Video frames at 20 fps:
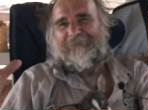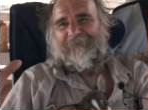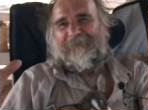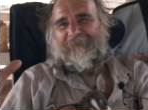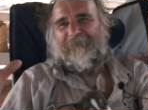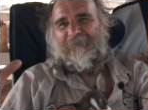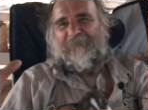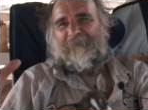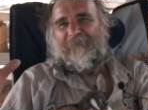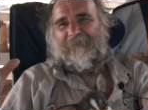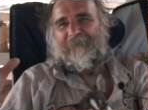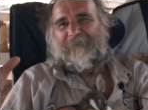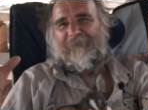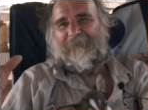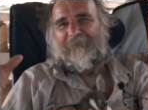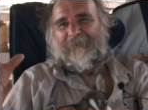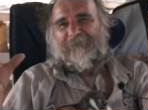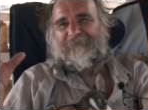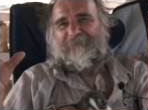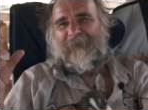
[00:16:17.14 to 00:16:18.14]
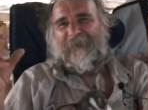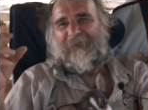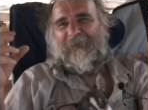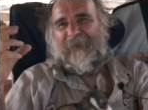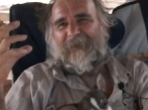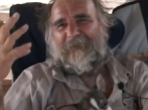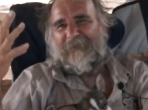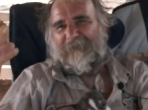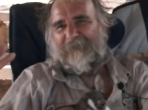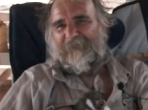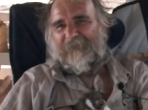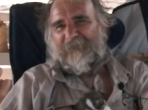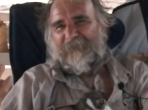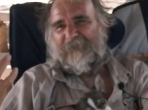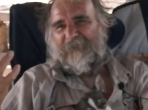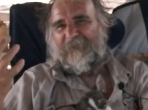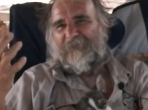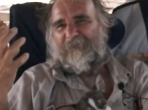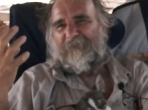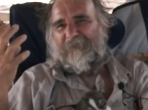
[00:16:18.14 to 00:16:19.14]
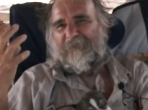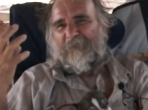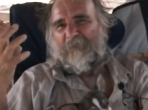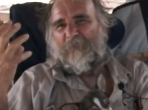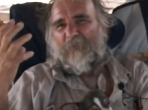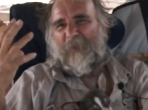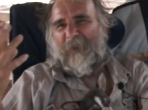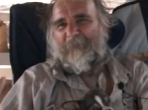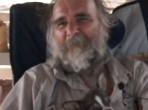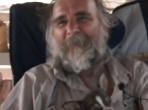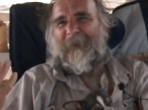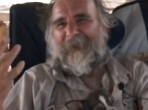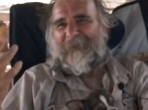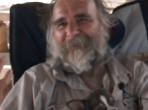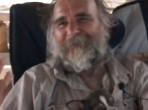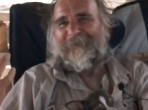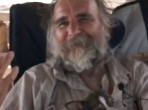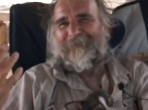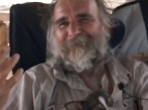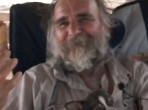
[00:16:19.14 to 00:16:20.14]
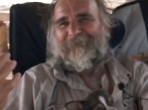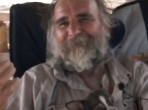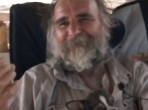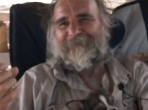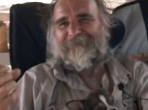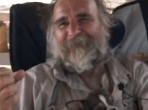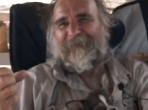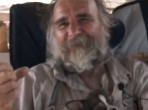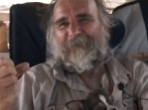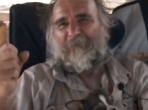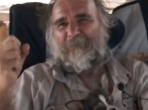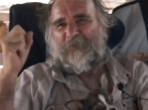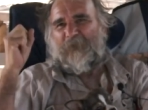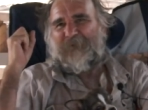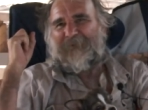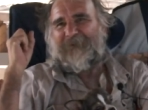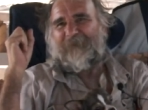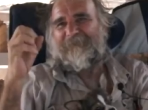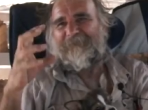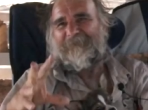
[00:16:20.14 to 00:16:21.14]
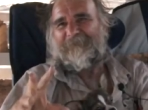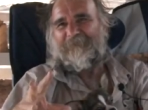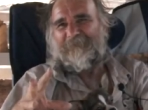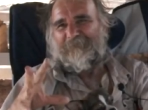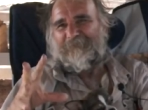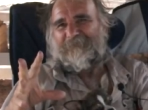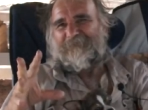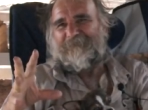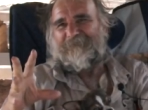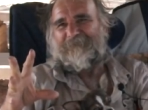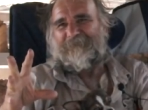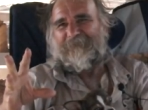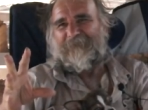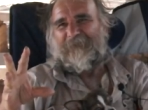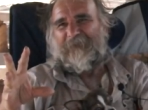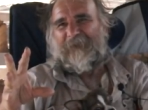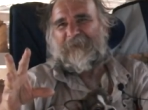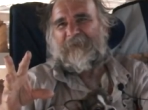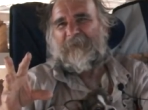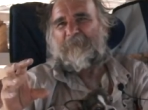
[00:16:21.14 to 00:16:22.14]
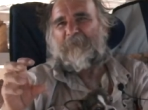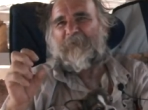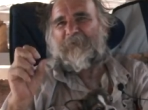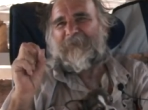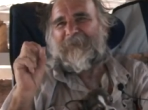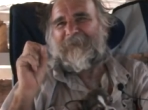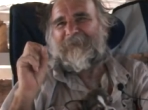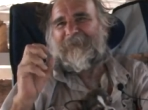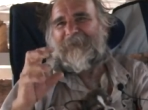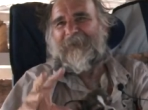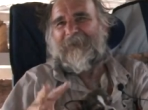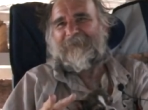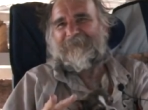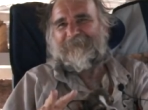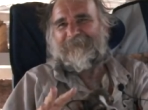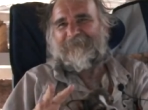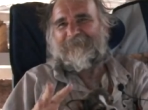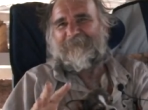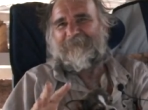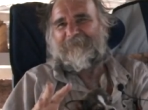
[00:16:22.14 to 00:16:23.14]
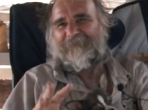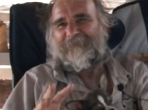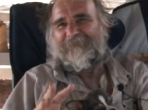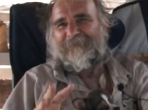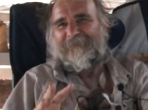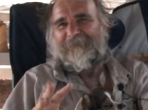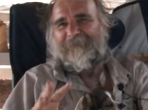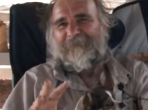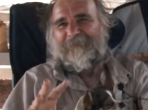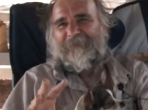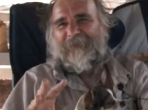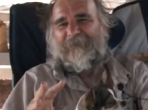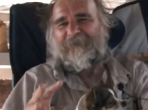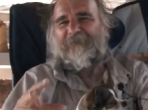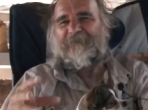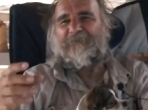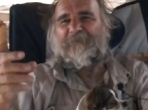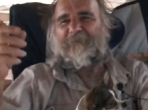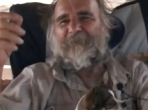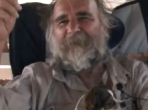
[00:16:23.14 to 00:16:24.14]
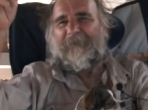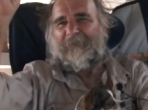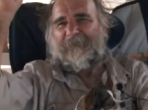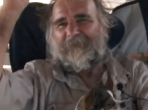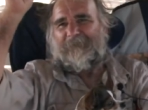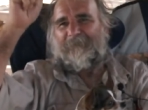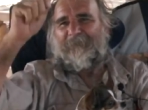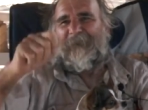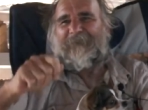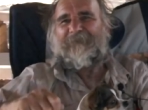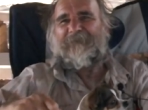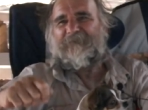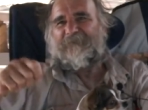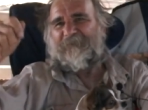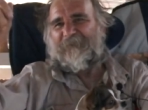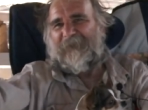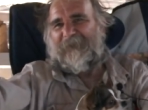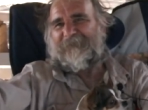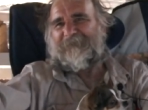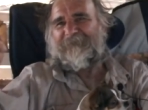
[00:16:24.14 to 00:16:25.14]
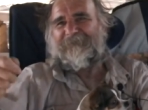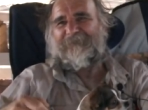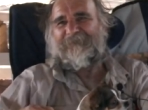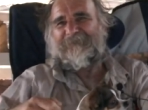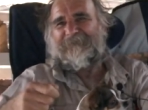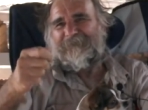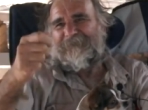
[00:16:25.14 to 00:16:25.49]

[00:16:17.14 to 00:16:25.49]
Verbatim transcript: You know, it's not a, a one body. It's like a broken, like a broken glass. You know, that need to be mended together